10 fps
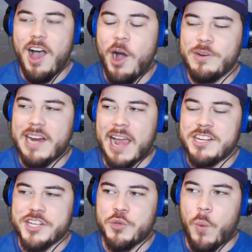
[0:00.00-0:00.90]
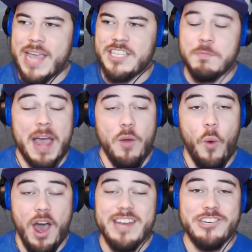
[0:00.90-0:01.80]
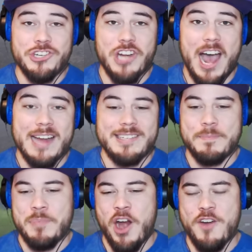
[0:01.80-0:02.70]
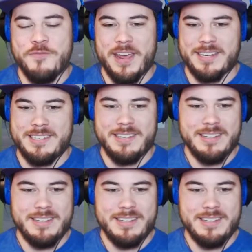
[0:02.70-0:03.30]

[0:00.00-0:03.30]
Oh, did I just waste my one shot? Perfect.